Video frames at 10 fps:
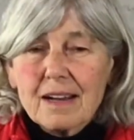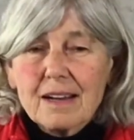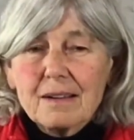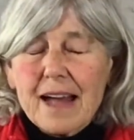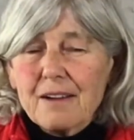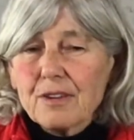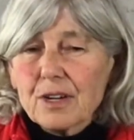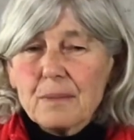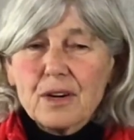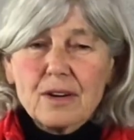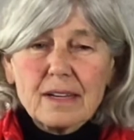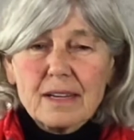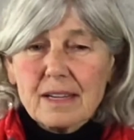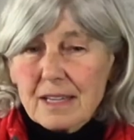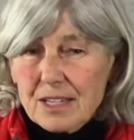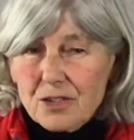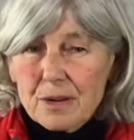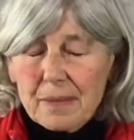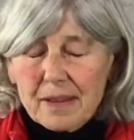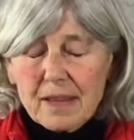African American
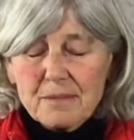History Month.